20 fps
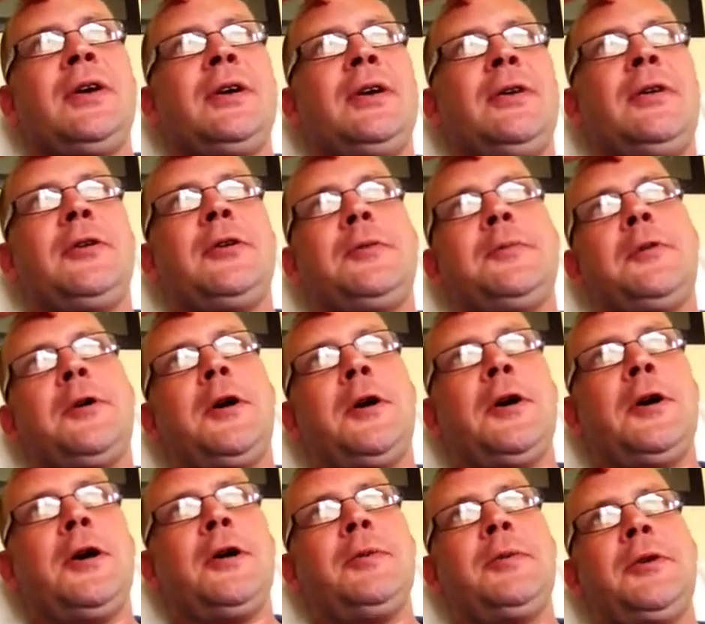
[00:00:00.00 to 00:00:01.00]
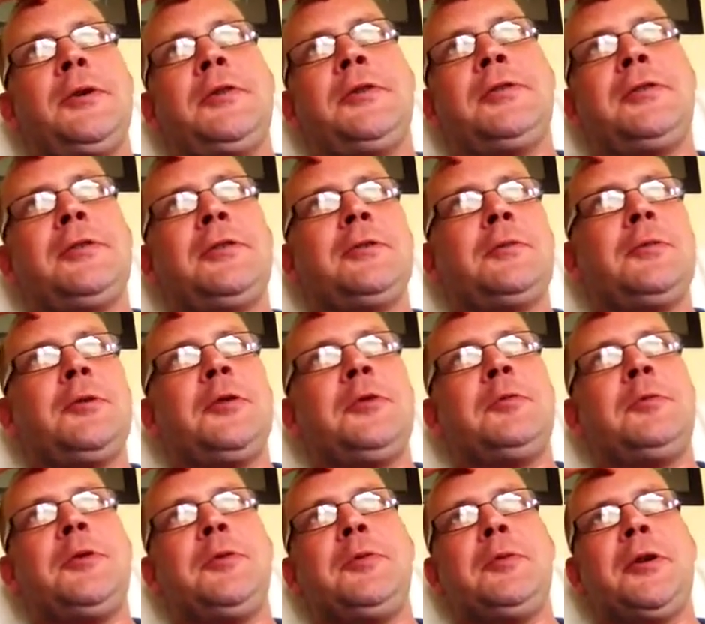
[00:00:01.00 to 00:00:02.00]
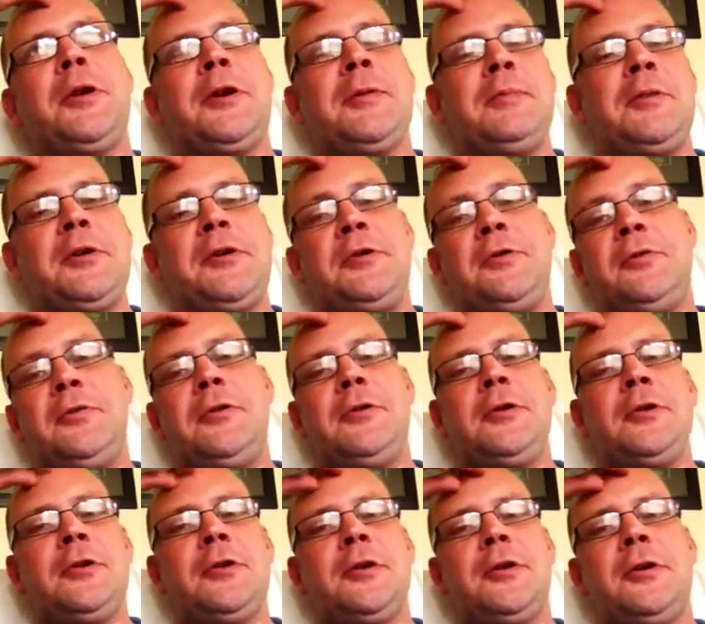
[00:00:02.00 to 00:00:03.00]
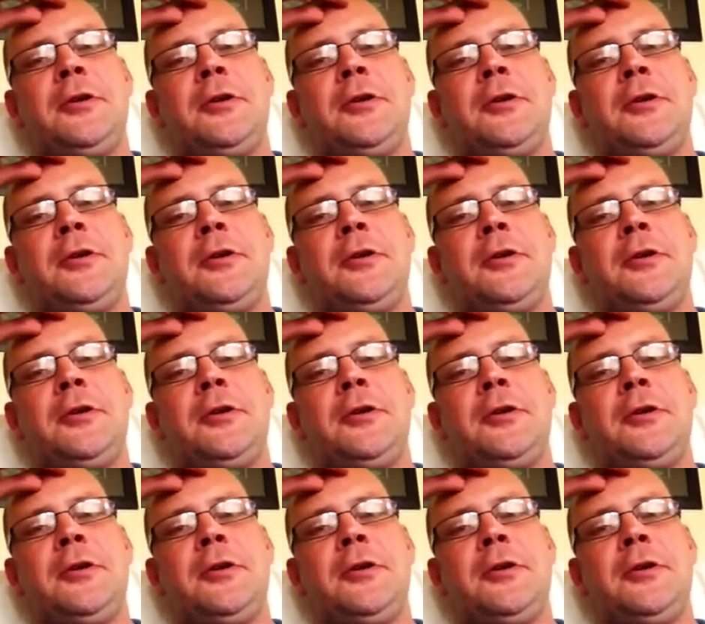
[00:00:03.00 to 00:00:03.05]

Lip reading: on a par with people like Mickey Rourke.